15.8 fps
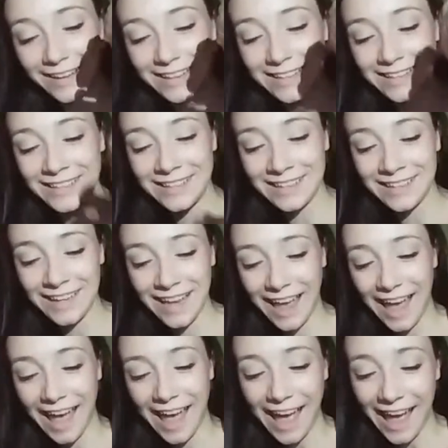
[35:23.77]
Something's not
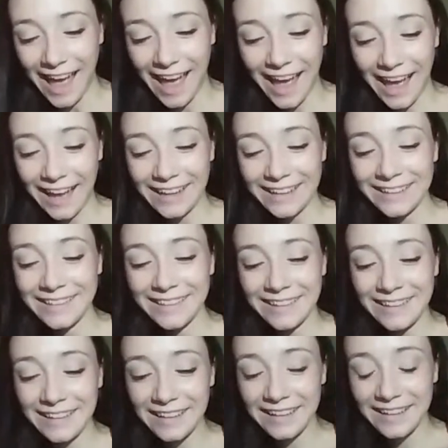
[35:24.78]
right. Yeah, that's why.
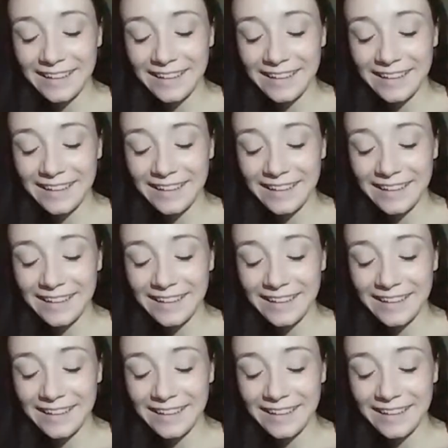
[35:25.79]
